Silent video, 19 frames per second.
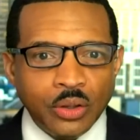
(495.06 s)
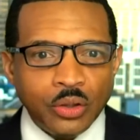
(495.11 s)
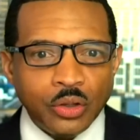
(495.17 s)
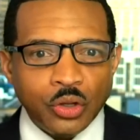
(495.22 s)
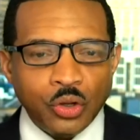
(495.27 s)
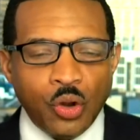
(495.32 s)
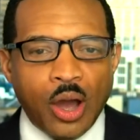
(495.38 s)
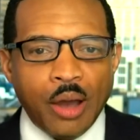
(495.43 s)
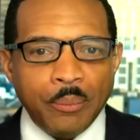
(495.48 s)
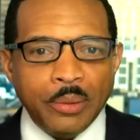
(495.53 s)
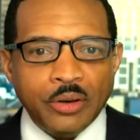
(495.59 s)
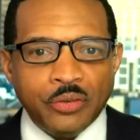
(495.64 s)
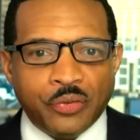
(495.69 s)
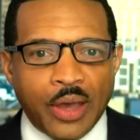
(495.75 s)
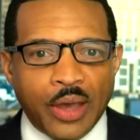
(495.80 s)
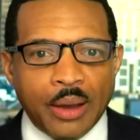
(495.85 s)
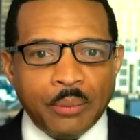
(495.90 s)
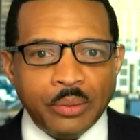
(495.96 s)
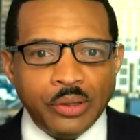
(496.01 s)
You know how many
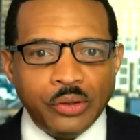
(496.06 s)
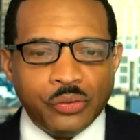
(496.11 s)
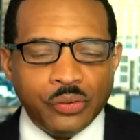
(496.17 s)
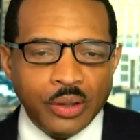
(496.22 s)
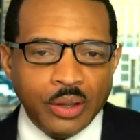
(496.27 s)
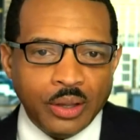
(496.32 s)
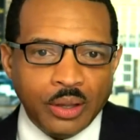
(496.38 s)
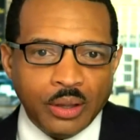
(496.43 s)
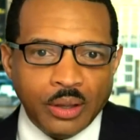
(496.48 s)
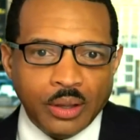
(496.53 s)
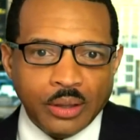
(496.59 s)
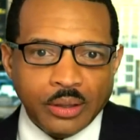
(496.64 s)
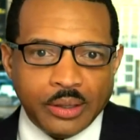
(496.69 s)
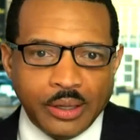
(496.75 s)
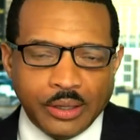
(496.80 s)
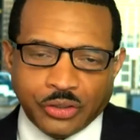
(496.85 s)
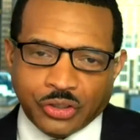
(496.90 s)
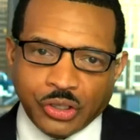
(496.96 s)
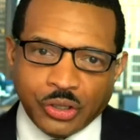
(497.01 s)
families
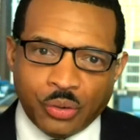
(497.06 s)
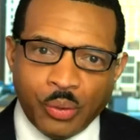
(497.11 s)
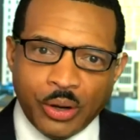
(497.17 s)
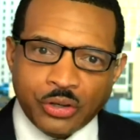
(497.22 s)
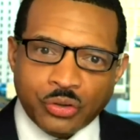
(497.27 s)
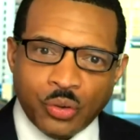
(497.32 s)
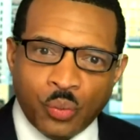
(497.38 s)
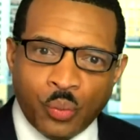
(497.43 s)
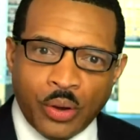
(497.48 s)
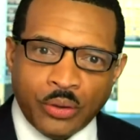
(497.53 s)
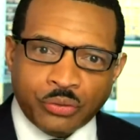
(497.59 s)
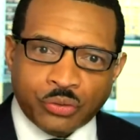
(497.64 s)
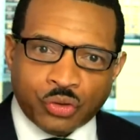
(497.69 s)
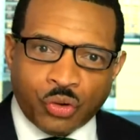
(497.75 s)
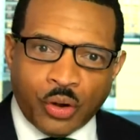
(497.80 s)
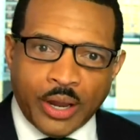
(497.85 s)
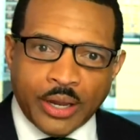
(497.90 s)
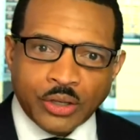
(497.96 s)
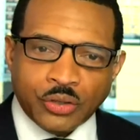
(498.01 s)
get generational wealth
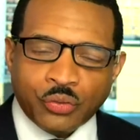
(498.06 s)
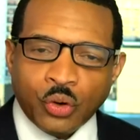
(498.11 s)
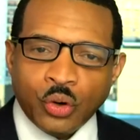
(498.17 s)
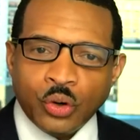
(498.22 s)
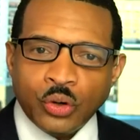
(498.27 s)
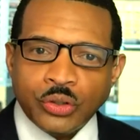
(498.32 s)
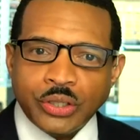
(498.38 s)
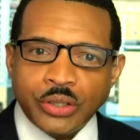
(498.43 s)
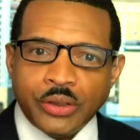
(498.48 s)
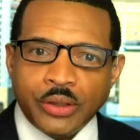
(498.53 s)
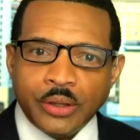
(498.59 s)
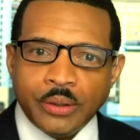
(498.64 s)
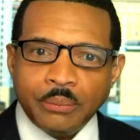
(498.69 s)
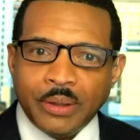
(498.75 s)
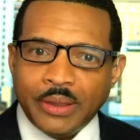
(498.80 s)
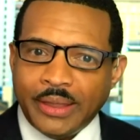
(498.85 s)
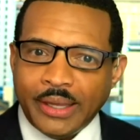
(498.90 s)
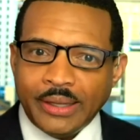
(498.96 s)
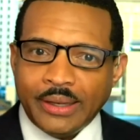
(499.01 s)
transferred to them
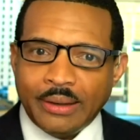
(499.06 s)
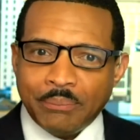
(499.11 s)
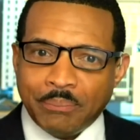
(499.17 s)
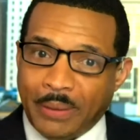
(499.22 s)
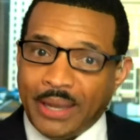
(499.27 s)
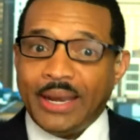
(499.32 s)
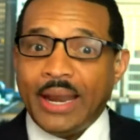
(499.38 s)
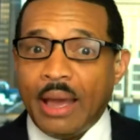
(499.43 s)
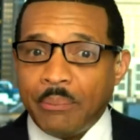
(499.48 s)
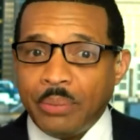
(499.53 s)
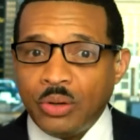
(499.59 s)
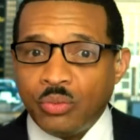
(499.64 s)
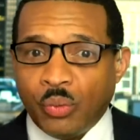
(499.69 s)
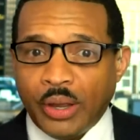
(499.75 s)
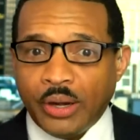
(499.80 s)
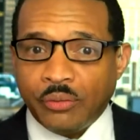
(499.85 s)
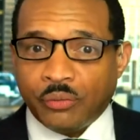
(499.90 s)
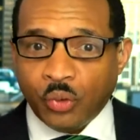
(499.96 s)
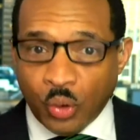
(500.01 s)
and they may not be
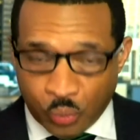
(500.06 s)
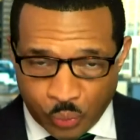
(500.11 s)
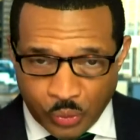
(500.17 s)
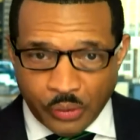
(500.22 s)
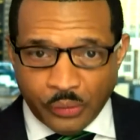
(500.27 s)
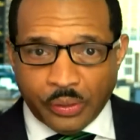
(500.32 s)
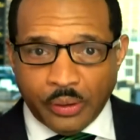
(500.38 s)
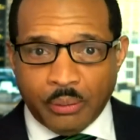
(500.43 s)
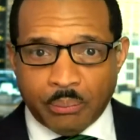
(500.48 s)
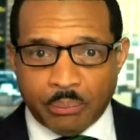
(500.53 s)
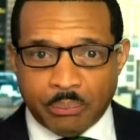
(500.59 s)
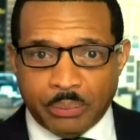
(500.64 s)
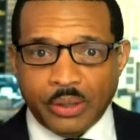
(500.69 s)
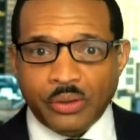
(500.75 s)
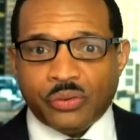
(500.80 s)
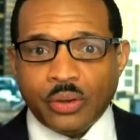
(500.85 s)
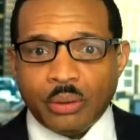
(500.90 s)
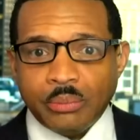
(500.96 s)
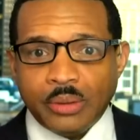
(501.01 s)
ready for it? Will there be
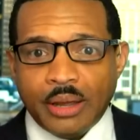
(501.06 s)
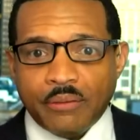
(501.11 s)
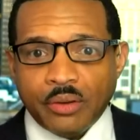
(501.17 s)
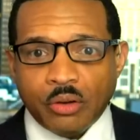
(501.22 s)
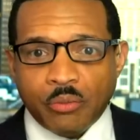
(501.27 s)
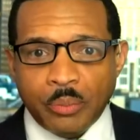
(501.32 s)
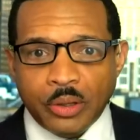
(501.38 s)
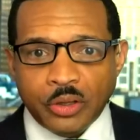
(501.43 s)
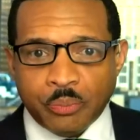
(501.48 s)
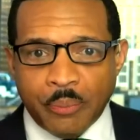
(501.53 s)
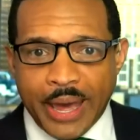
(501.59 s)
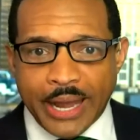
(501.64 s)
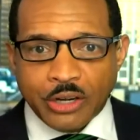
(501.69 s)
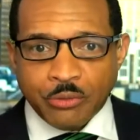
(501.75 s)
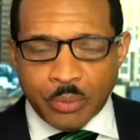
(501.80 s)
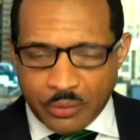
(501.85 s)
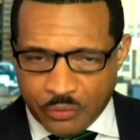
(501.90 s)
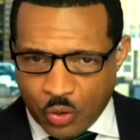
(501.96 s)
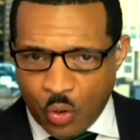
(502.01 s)
some level of
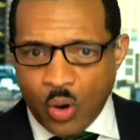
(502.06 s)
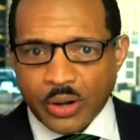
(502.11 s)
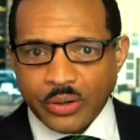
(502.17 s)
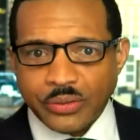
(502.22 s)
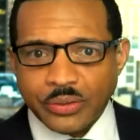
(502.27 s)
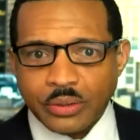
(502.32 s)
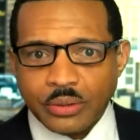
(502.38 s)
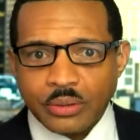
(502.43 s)
mismanagement? Of course.